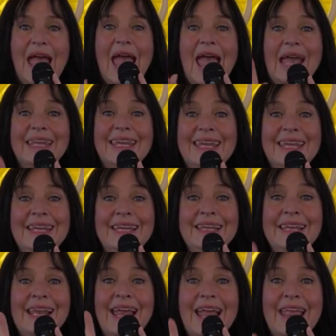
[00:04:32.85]
And
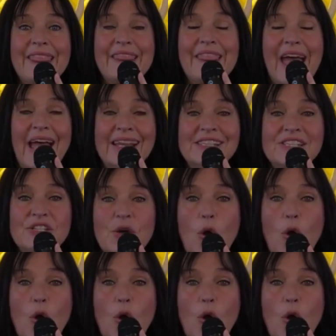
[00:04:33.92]
in that